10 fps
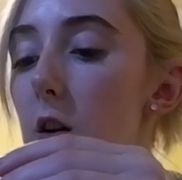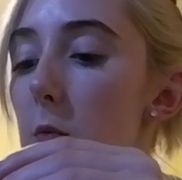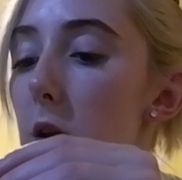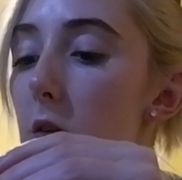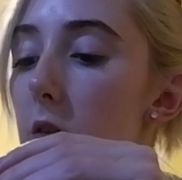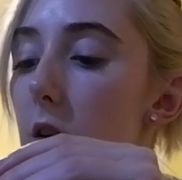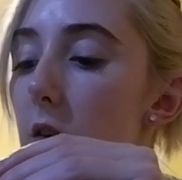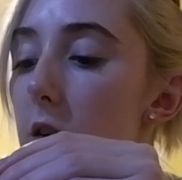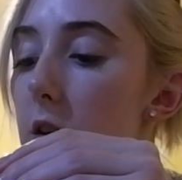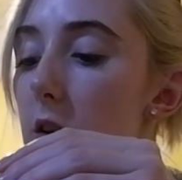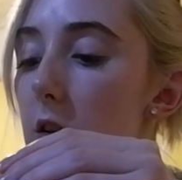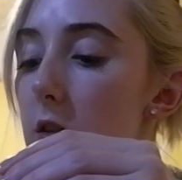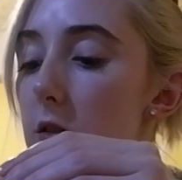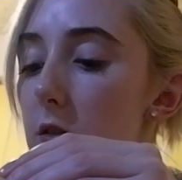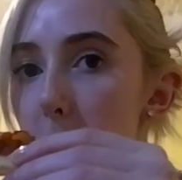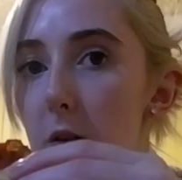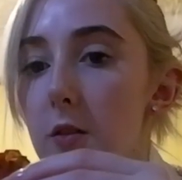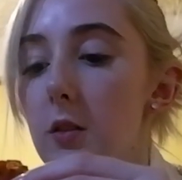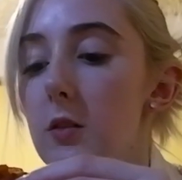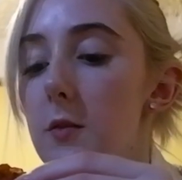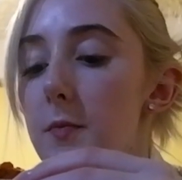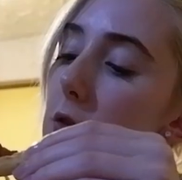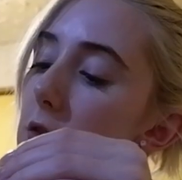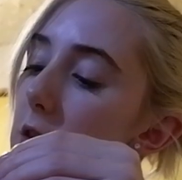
hope that I'm gonna like this. It smells good. And